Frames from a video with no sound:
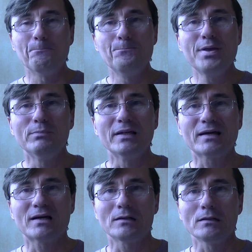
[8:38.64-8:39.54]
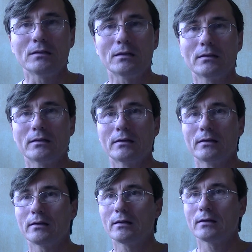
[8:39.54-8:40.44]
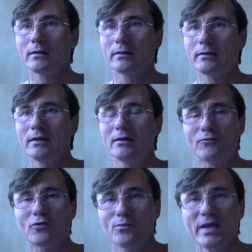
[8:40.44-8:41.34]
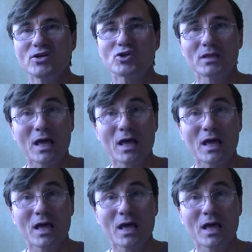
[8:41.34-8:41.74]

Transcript: biblical information